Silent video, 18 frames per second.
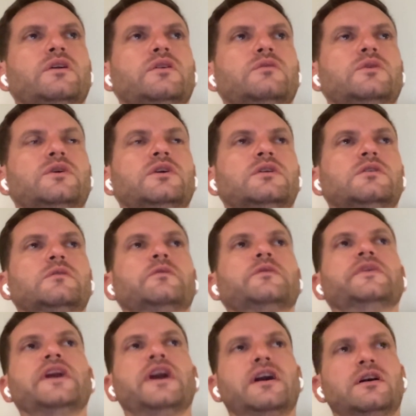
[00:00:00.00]
Well,
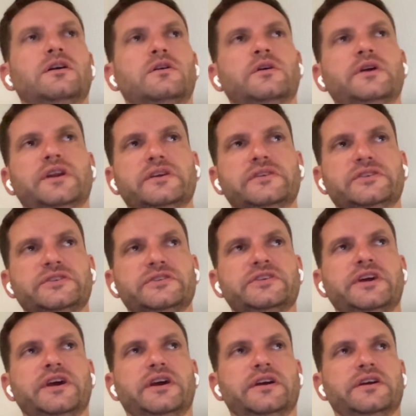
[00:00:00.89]
now
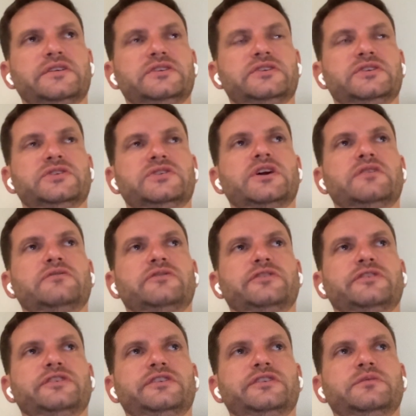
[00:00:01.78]
ANSYS has
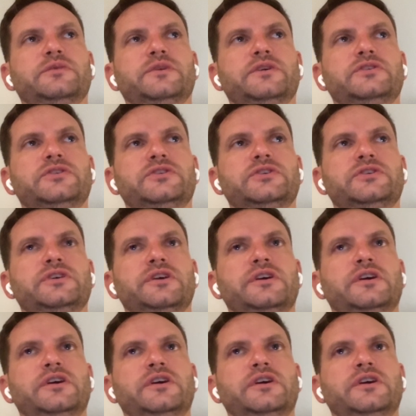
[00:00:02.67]
Discovery, which